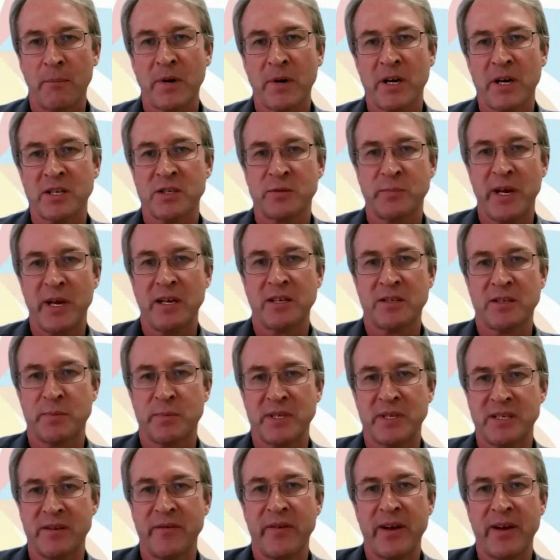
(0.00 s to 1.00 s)
Now, I'm going to
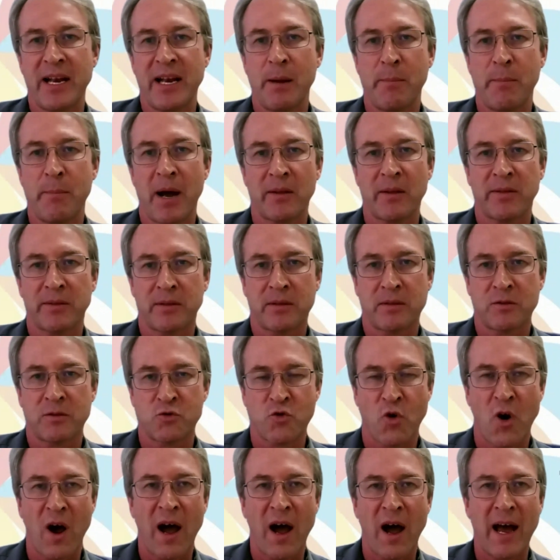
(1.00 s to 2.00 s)
speak specifically
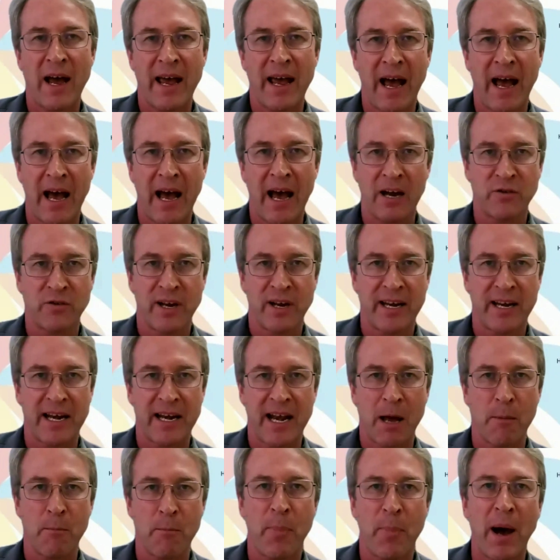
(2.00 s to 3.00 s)
about dry
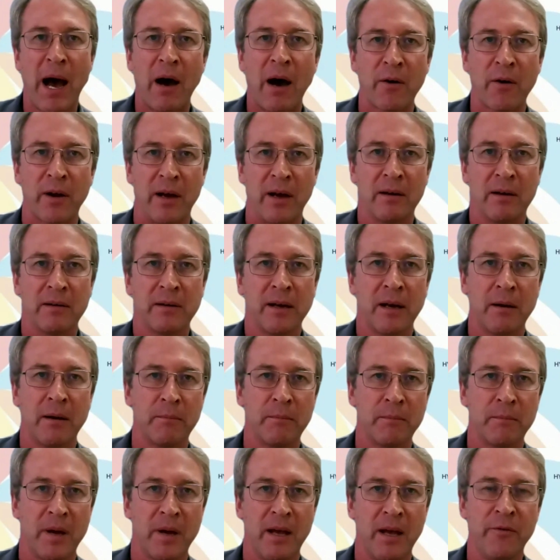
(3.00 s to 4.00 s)
hydrated lime powder.
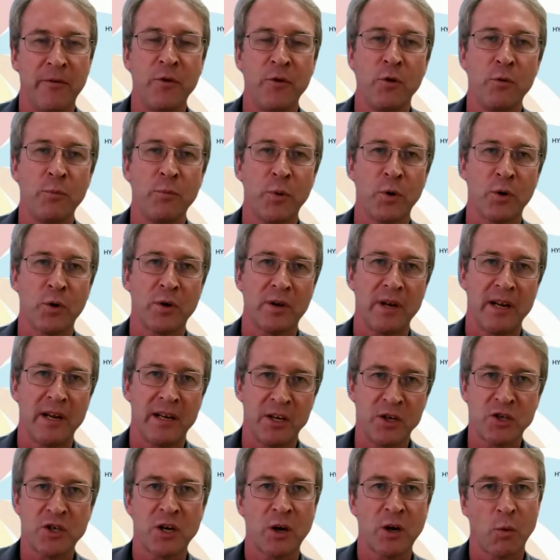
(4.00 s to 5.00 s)
If you
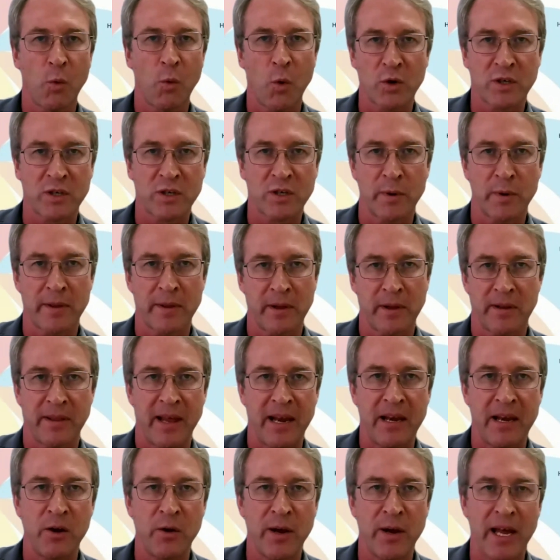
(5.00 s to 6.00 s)
put additional water
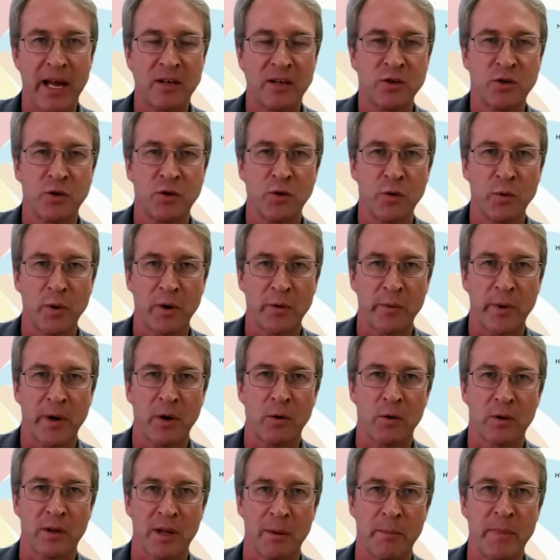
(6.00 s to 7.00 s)
with it, then you get to
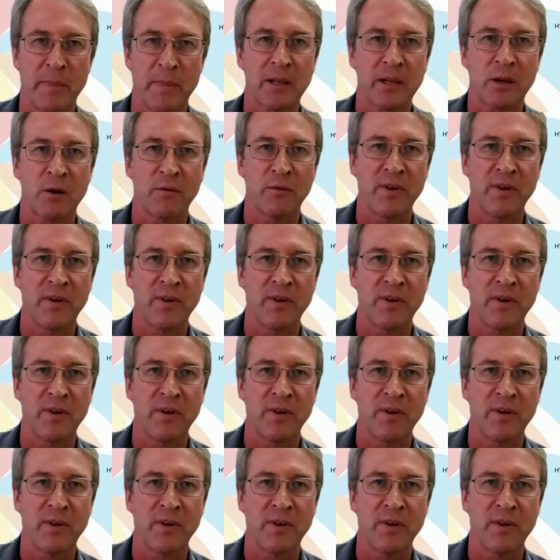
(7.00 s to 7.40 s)
what we call the